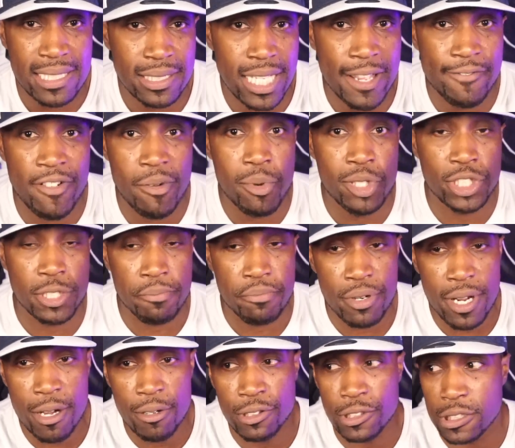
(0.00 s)
like from his
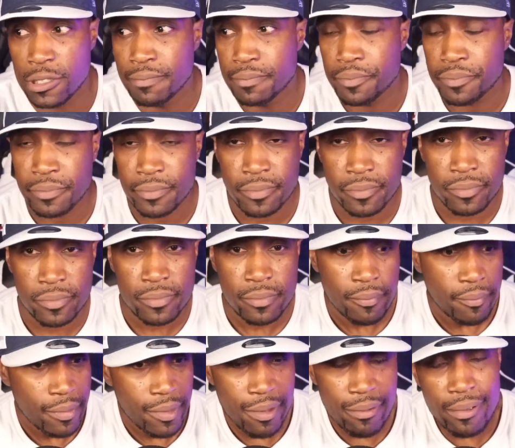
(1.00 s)
approach,
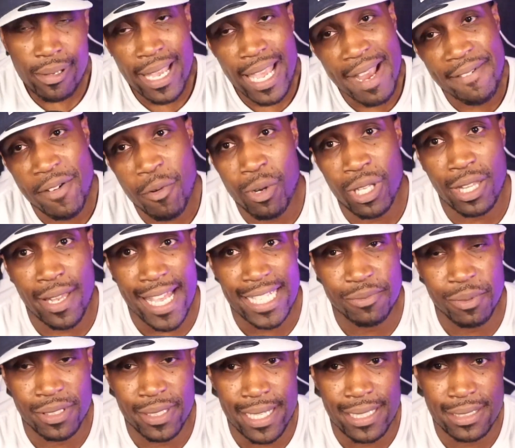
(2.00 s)
everyone likes
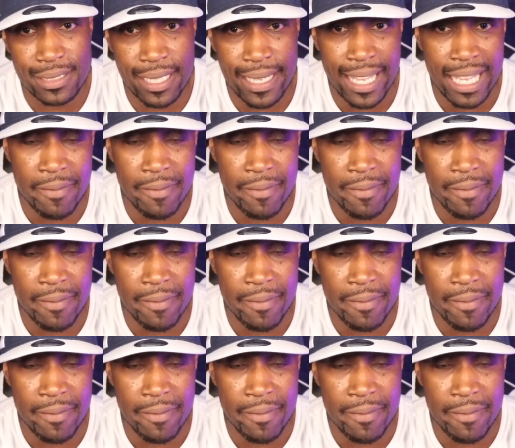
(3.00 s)
what they see.